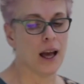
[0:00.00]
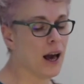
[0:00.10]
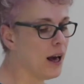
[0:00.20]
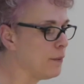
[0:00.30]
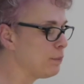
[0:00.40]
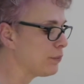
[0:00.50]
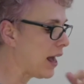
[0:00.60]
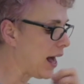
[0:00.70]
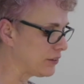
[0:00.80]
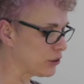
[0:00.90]

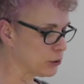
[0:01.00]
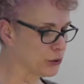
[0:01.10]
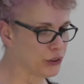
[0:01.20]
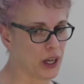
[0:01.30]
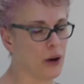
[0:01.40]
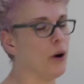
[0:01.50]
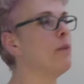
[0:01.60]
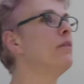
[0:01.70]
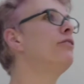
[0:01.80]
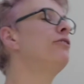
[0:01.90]
And also,
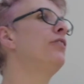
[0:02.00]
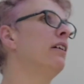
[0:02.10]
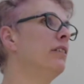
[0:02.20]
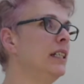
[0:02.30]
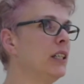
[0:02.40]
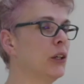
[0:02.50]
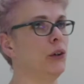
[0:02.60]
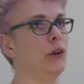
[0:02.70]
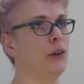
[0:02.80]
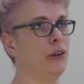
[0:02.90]
I'm a very
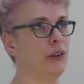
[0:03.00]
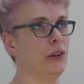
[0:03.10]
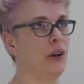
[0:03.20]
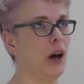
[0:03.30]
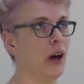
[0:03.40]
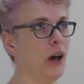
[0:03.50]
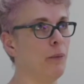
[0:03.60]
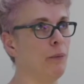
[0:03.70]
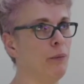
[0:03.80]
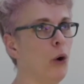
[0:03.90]
good
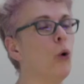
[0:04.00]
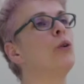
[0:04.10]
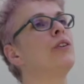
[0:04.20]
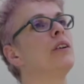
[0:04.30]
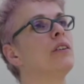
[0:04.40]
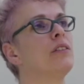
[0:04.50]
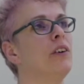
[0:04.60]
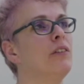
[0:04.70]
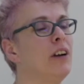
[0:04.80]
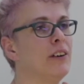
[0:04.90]
audience
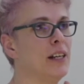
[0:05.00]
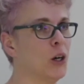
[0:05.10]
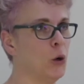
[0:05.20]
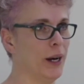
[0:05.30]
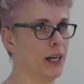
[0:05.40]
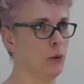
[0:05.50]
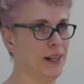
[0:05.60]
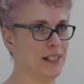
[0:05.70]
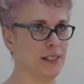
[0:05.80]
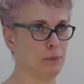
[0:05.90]
for very
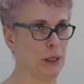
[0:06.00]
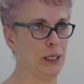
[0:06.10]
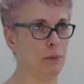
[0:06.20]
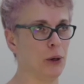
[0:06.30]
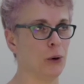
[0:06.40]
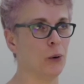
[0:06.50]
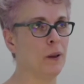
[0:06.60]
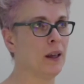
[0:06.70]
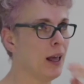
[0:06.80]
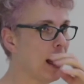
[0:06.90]
quick-witted people.
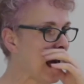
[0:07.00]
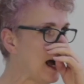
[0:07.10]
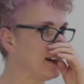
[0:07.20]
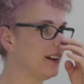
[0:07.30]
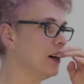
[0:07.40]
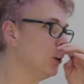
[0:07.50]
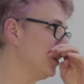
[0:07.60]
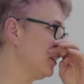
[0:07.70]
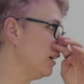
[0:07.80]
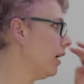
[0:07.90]
And I
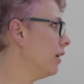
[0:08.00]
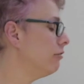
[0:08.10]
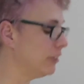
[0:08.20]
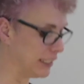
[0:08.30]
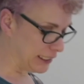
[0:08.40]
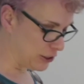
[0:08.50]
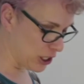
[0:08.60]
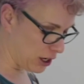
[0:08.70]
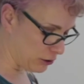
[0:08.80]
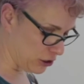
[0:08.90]
also like really
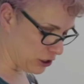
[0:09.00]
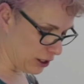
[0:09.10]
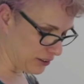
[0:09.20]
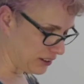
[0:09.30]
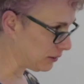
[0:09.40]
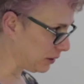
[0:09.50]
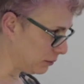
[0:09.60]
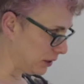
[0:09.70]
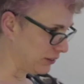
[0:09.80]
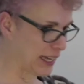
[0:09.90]
charged jokes. This
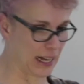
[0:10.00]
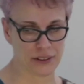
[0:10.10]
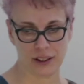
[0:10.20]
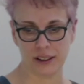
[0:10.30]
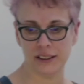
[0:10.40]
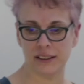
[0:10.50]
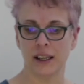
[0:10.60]
one's one of Cathy's.